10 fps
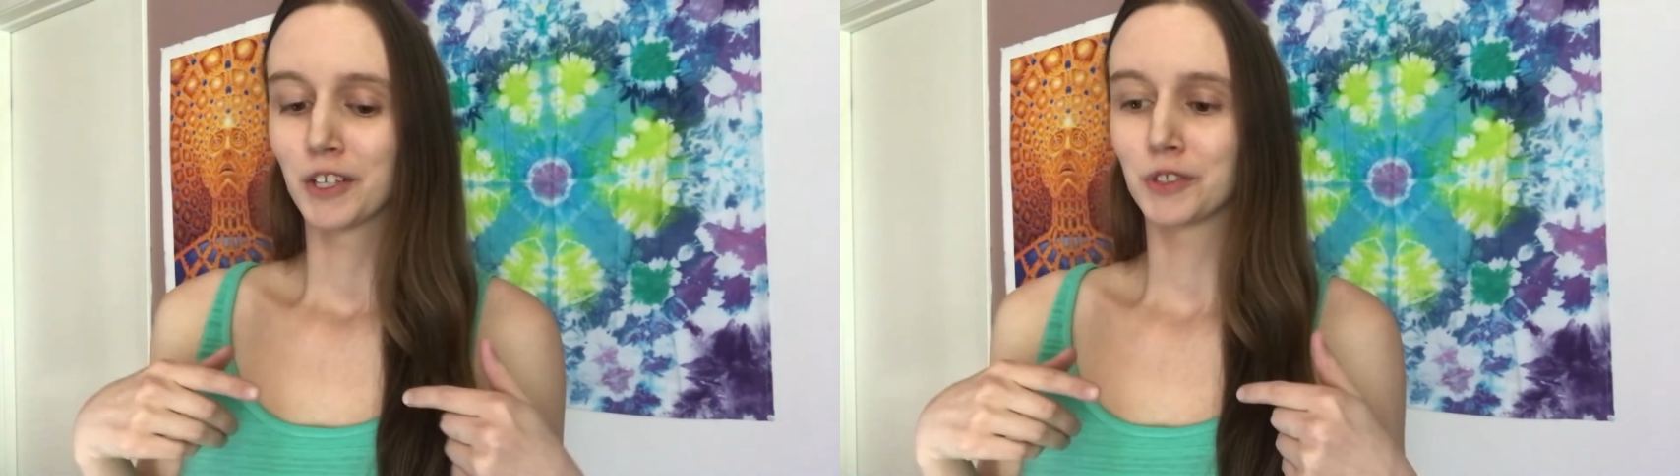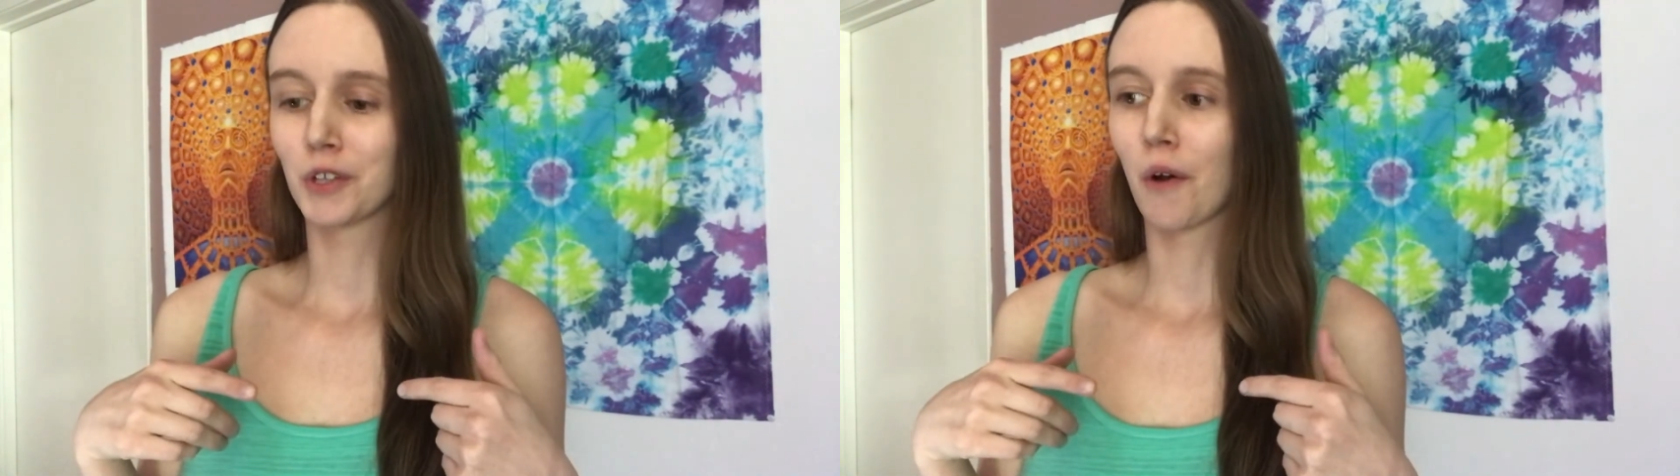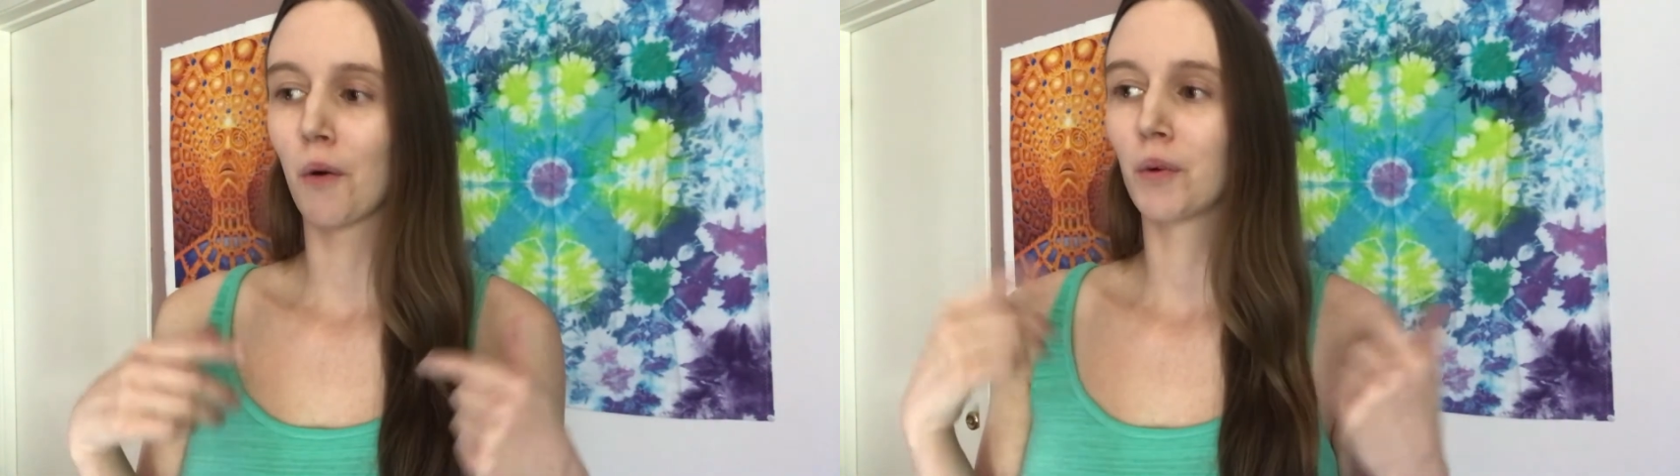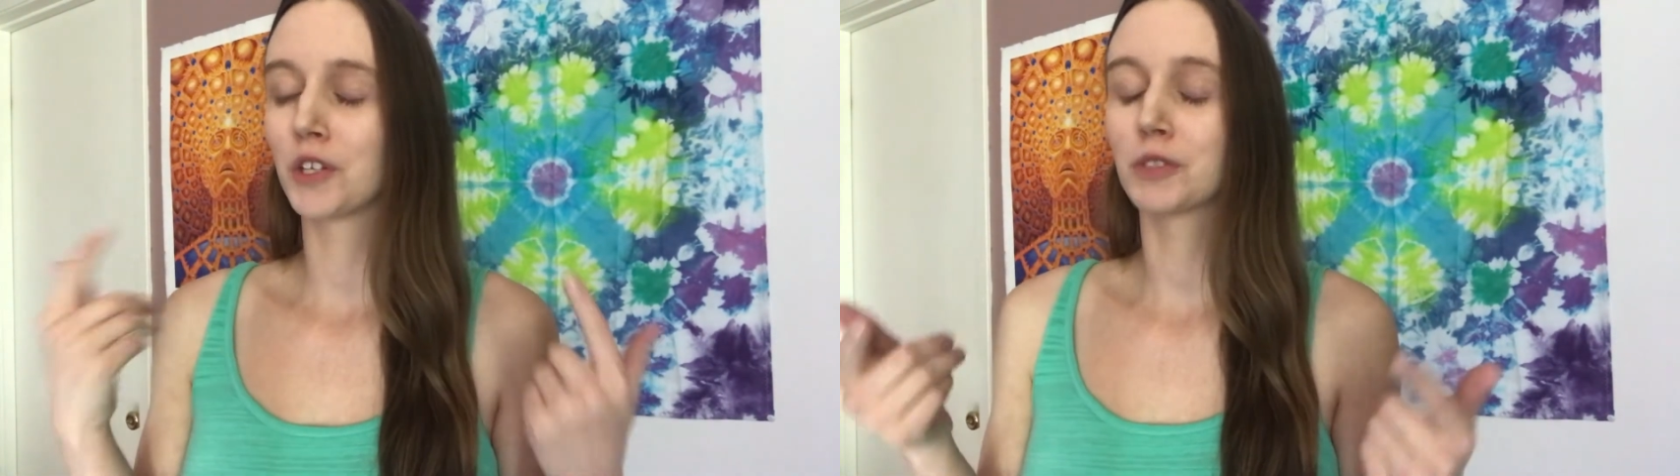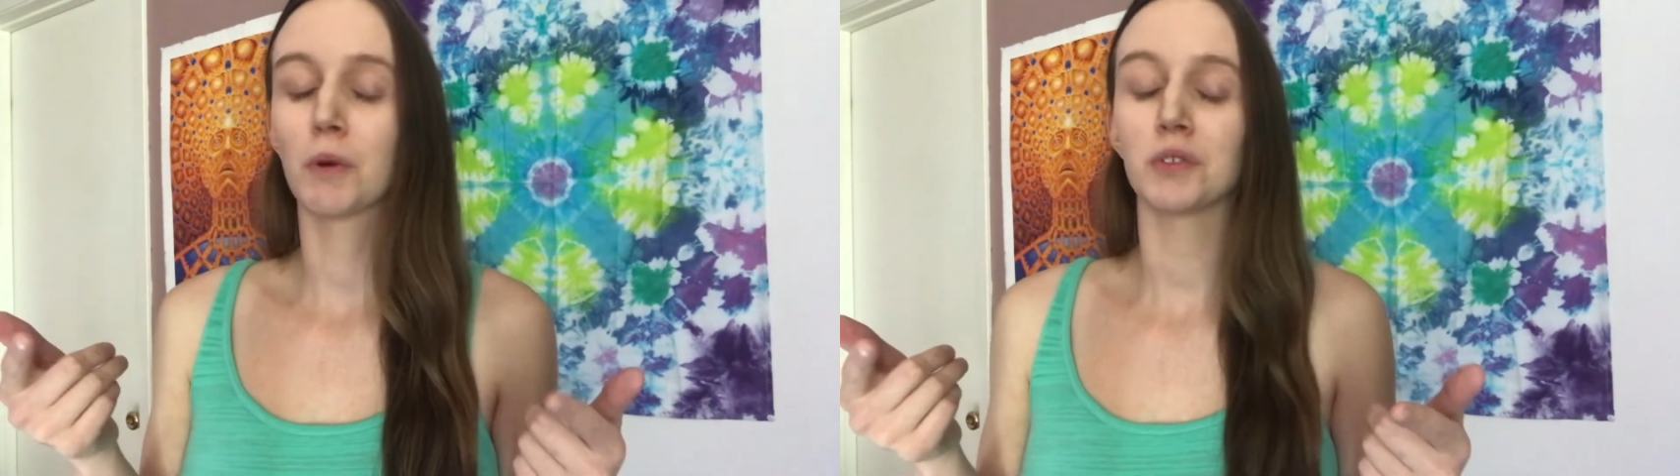So when
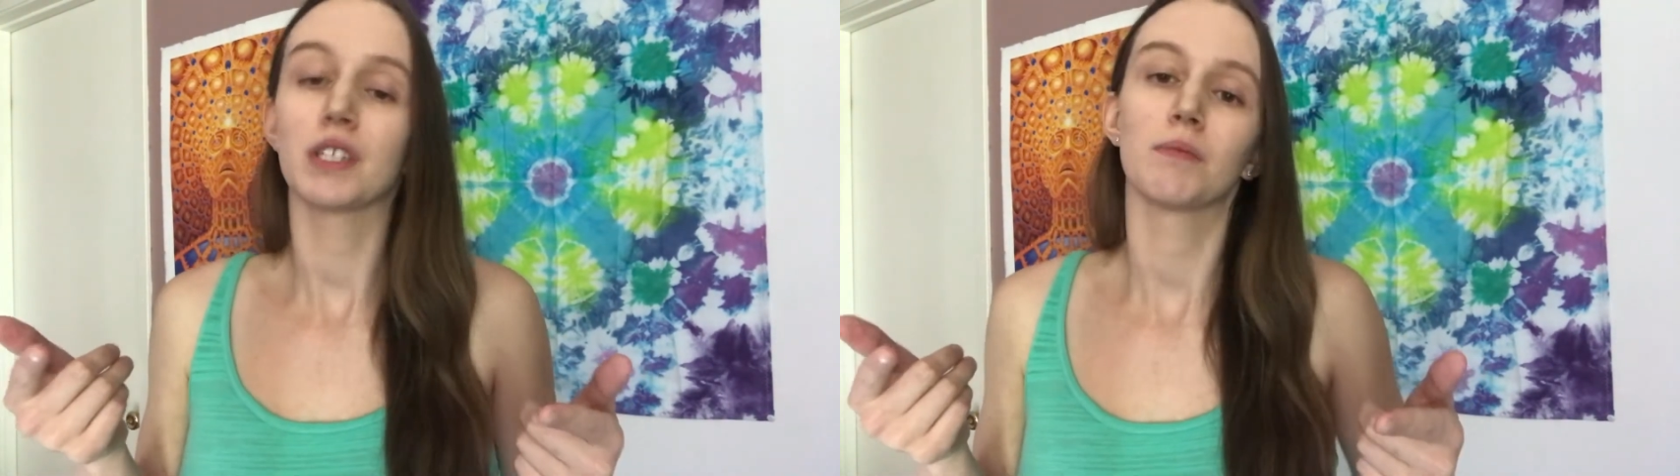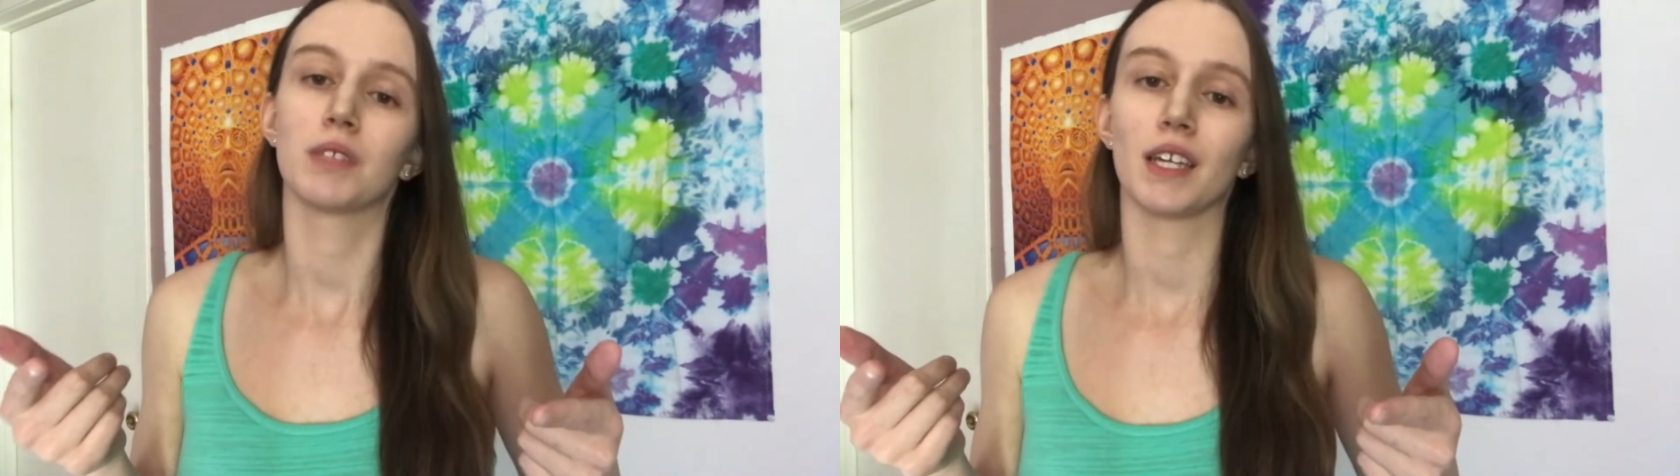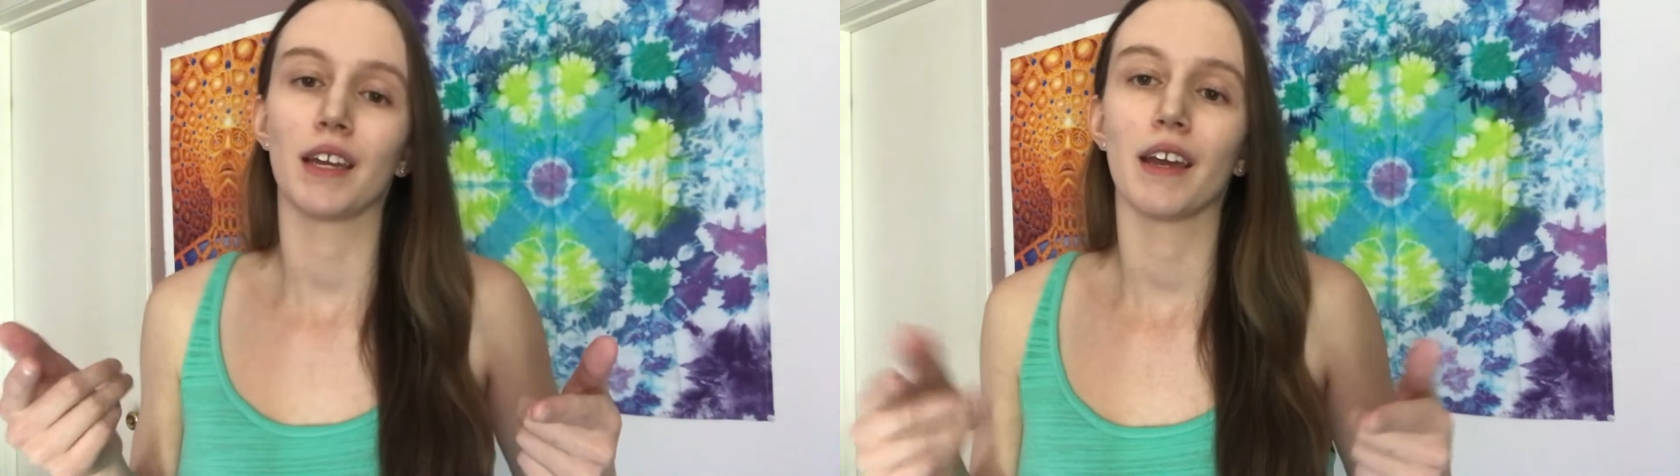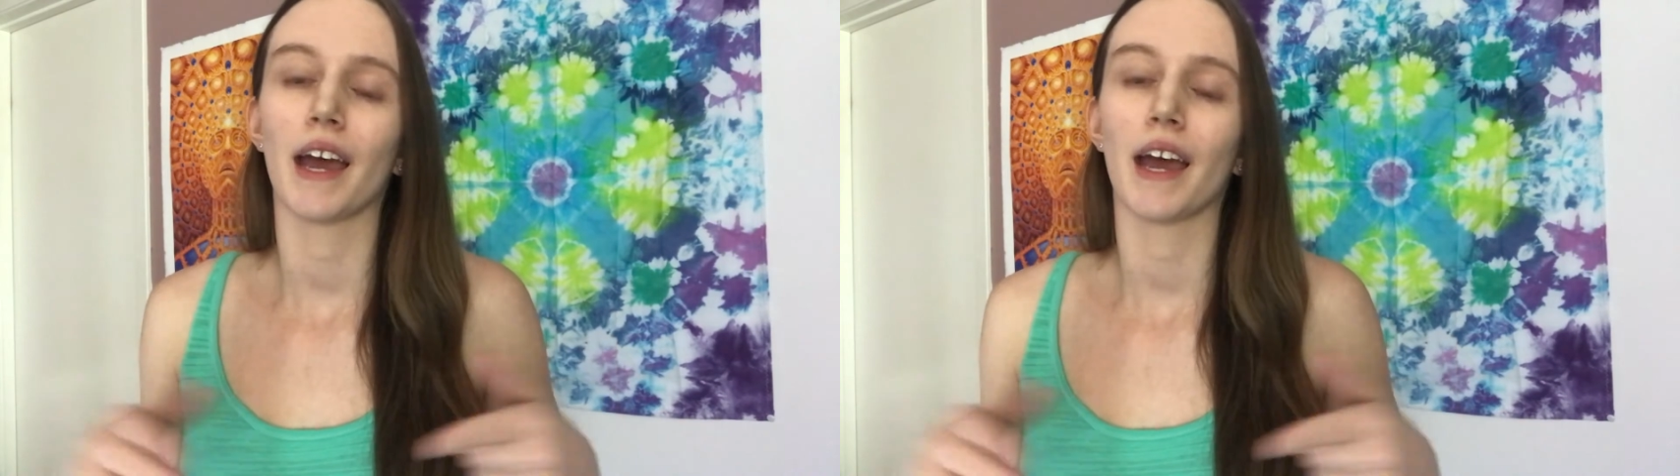you smoke DMT,